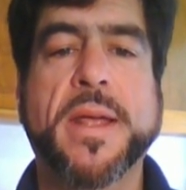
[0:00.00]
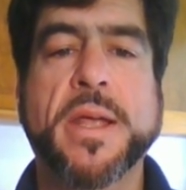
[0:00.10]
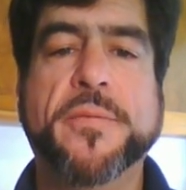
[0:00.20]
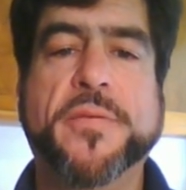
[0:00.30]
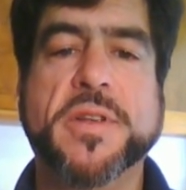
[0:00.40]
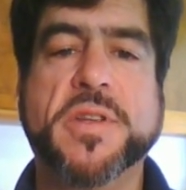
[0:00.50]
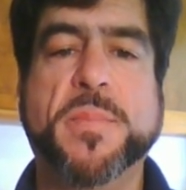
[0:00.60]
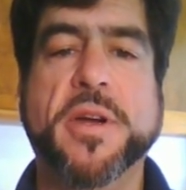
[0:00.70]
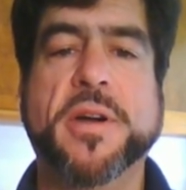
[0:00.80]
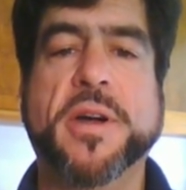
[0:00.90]
If the
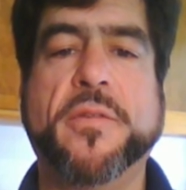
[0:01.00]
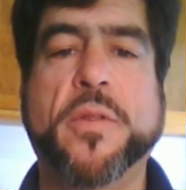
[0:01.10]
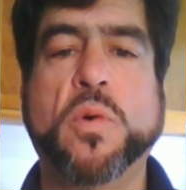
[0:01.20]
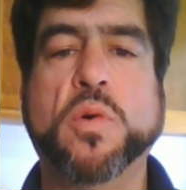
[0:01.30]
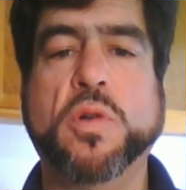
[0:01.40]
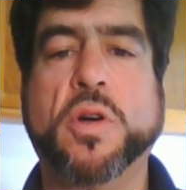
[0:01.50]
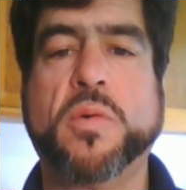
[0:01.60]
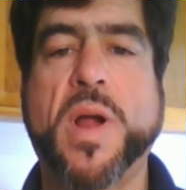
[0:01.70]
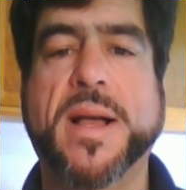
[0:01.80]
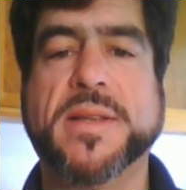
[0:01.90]
spirit of the ruler
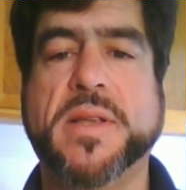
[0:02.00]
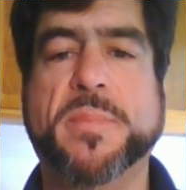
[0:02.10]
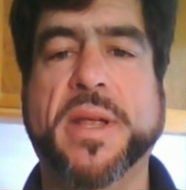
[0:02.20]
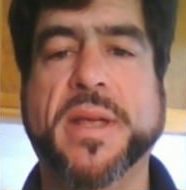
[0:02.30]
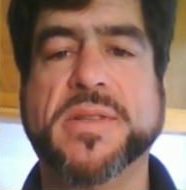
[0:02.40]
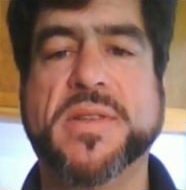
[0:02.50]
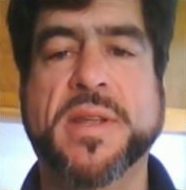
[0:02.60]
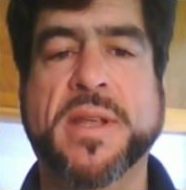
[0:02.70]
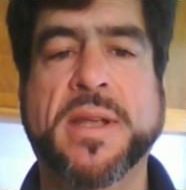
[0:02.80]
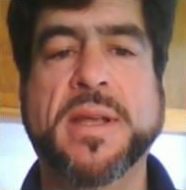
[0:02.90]
rise up against
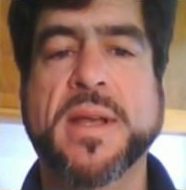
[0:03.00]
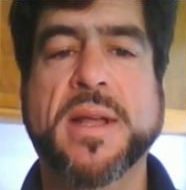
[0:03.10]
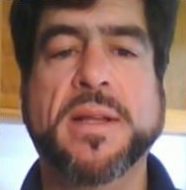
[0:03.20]
thee,